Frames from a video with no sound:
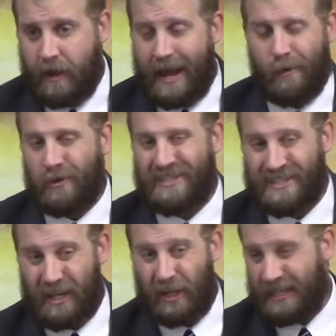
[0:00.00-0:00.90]
It was
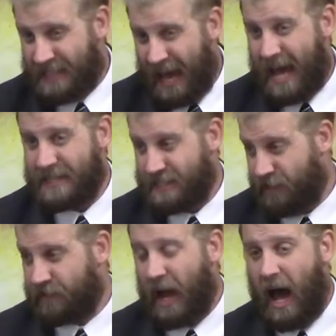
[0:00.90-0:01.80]
still a test
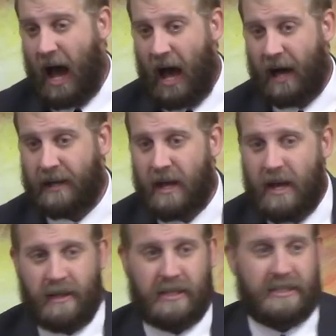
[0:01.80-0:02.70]
of God
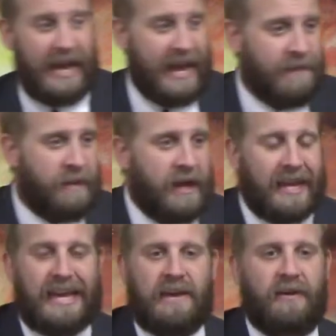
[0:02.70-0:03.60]
to say,
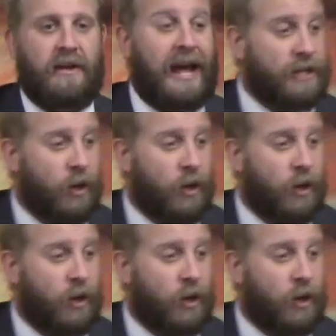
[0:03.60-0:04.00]
even at your